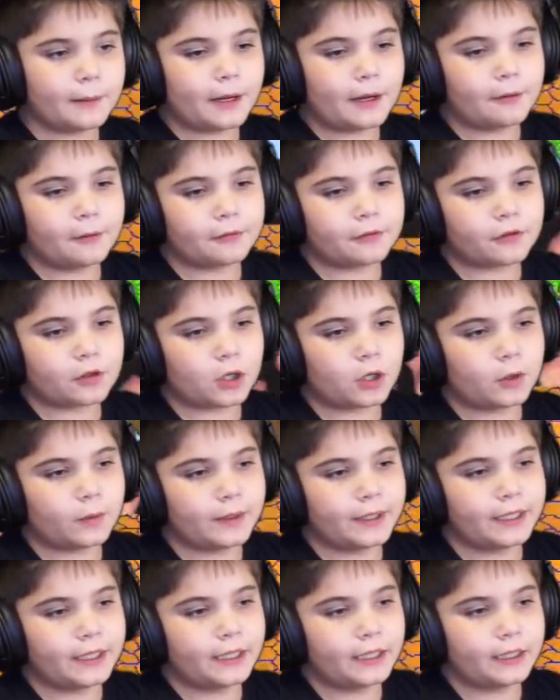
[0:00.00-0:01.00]
I was
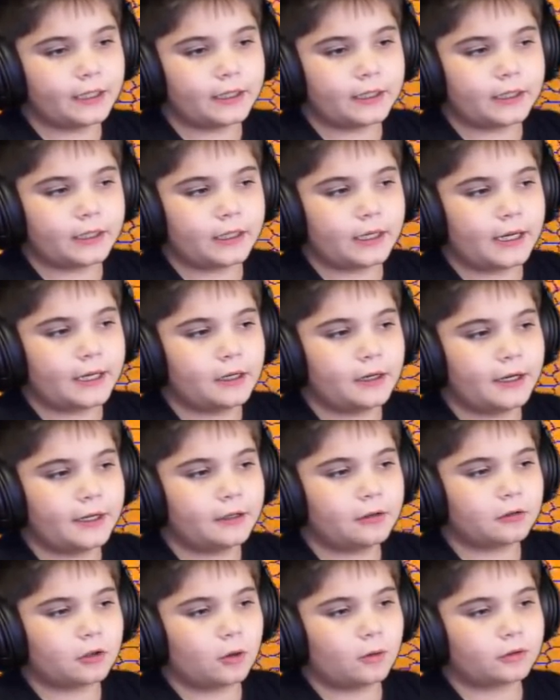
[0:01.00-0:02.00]
throwing,
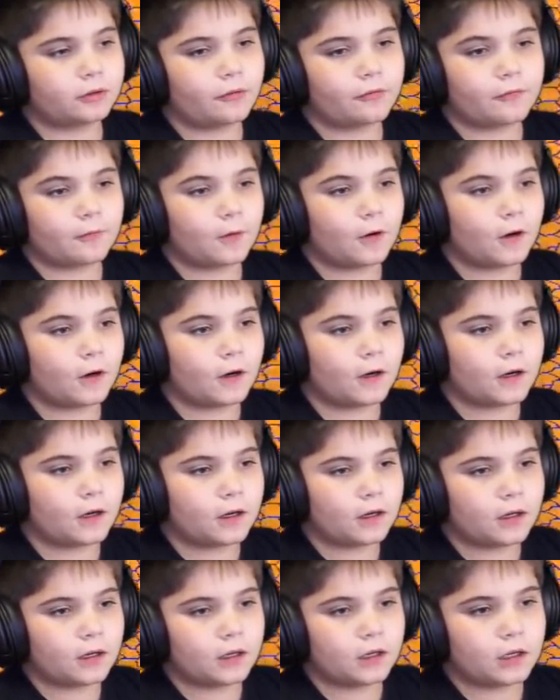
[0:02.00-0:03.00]
I don't know what those were.
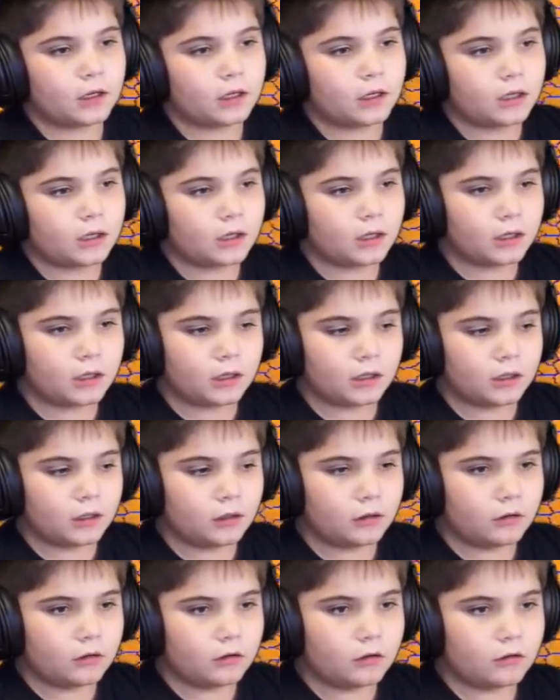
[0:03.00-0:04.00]
I
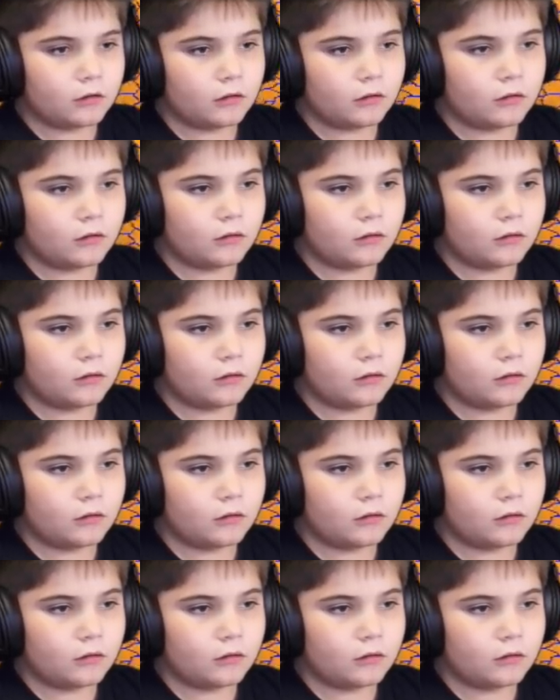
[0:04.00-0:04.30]
don't know. I